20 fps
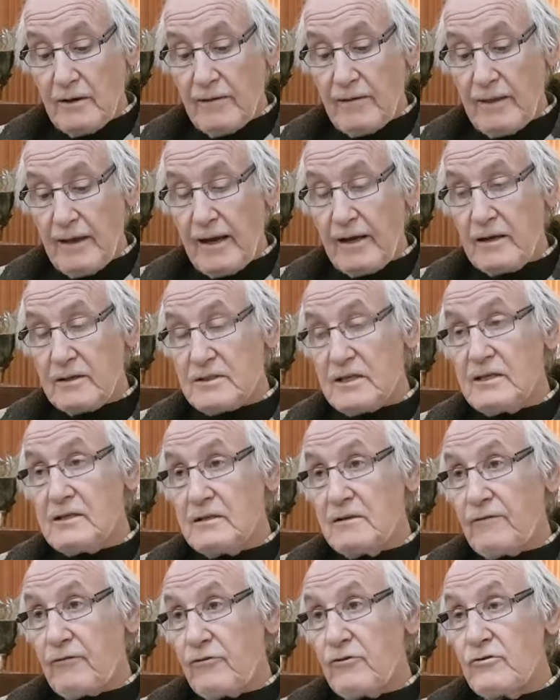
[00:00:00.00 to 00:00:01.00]
then it's
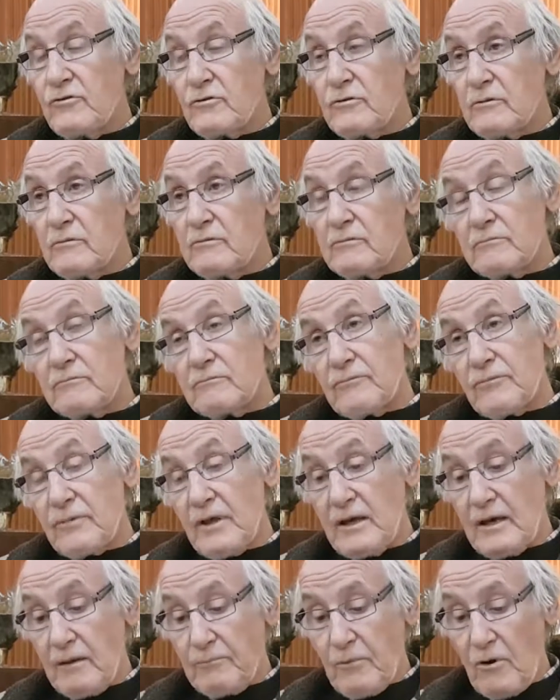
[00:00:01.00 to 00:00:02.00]
easy for you to
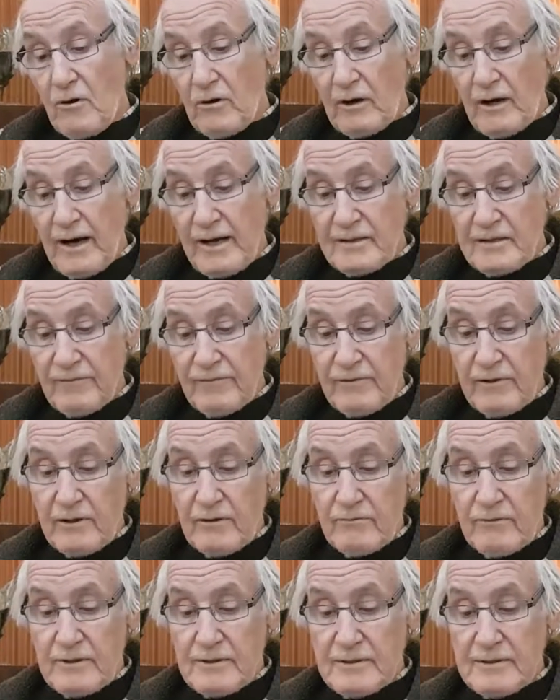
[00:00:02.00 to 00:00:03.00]
think up all kinds of
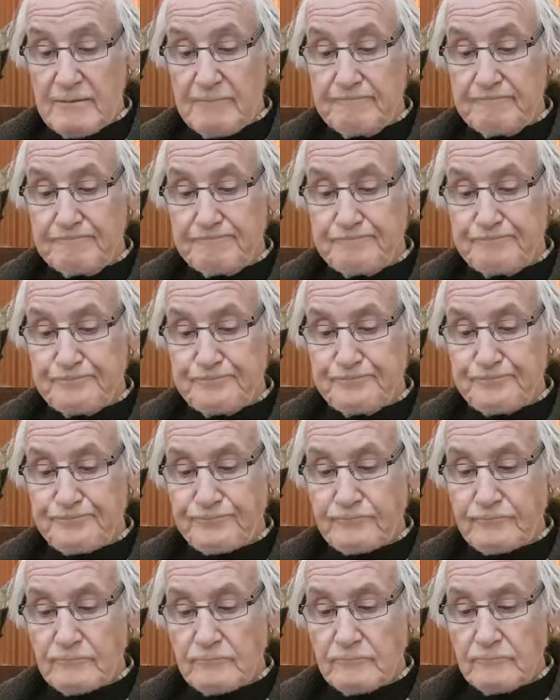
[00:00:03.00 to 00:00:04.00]
theories.
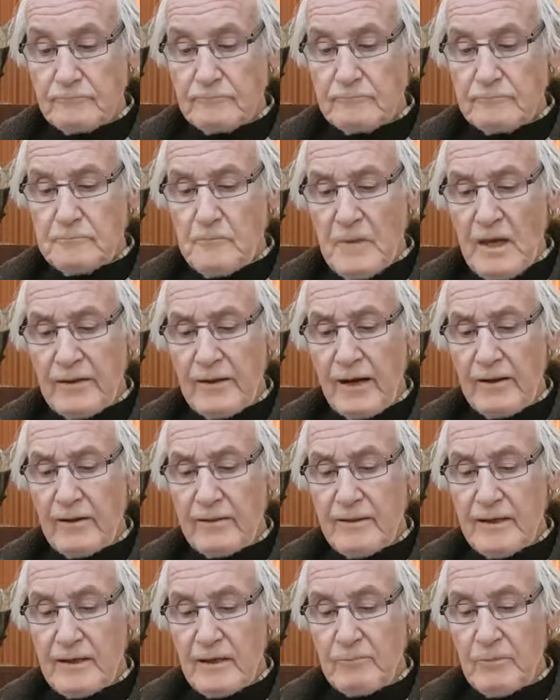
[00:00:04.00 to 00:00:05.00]
The other
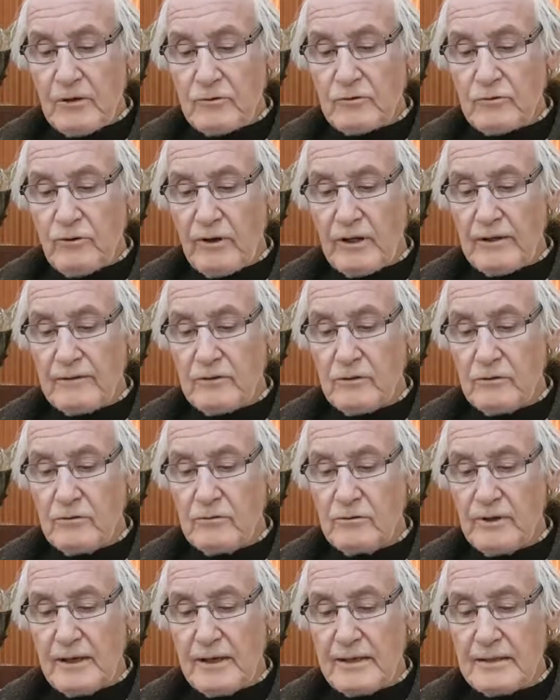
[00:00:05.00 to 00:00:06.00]
thing about
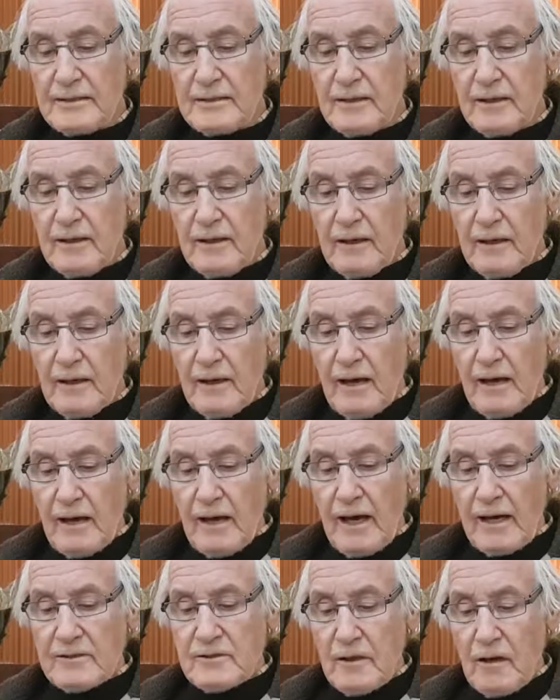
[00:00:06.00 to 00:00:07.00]
22 is,
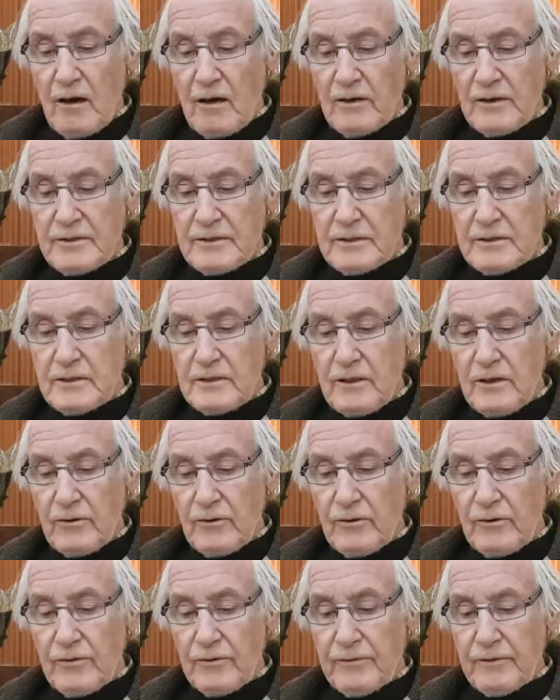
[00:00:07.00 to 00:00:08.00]
as long as the
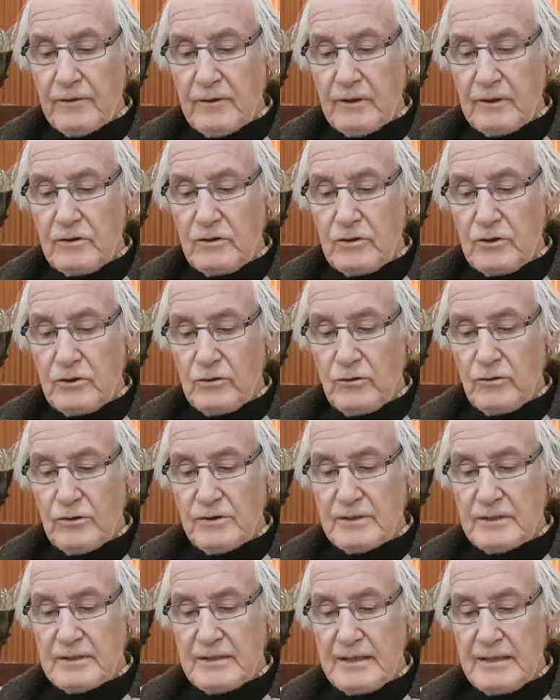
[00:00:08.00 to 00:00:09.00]
earth
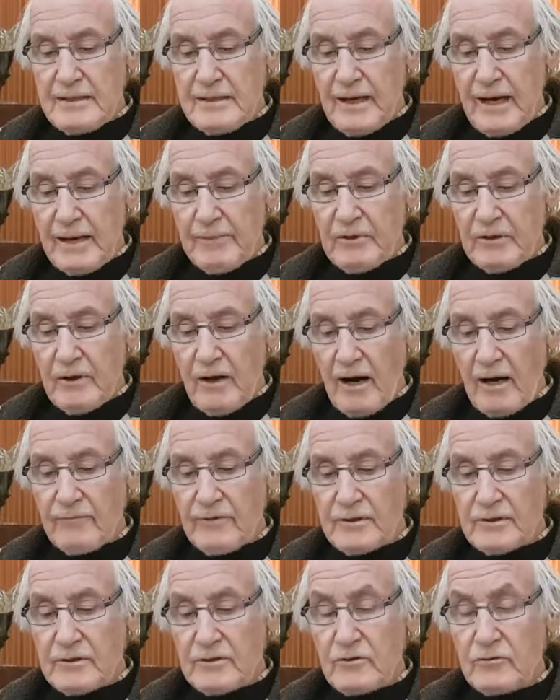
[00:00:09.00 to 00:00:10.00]
endures, seed time and
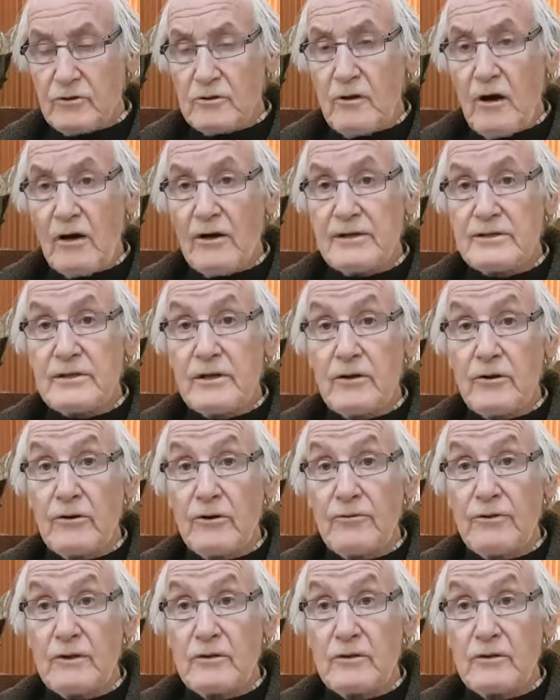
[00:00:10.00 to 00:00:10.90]
harvest. So as long as the earth